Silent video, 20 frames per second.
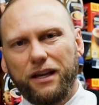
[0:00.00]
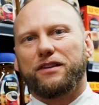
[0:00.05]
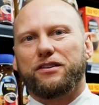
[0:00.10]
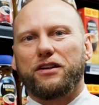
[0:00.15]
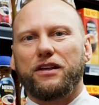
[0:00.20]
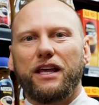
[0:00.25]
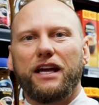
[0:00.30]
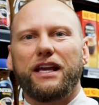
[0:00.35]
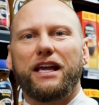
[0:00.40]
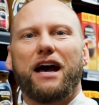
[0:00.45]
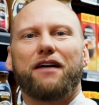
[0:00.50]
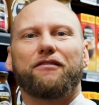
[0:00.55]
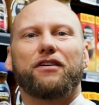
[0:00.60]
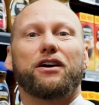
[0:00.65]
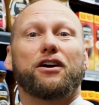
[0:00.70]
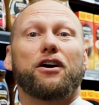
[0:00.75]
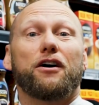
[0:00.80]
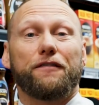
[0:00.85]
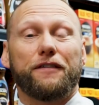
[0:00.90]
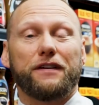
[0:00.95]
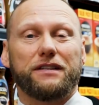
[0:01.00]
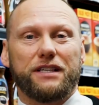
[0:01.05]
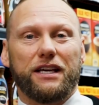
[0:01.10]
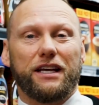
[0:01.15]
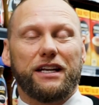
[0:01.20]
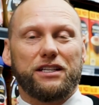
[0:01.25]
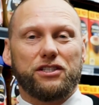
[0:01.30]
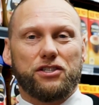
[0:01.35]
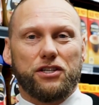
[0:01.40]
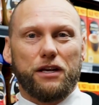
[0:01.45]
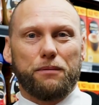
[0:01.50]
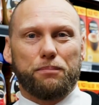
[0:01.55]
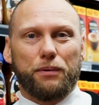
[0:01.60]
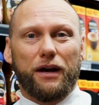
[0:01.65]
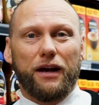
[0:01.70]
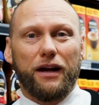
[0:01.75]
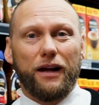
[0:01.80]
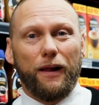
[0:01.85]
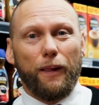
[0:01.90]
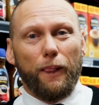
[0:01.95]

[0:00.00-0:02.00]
So there you have it, coffee's getting cheaper.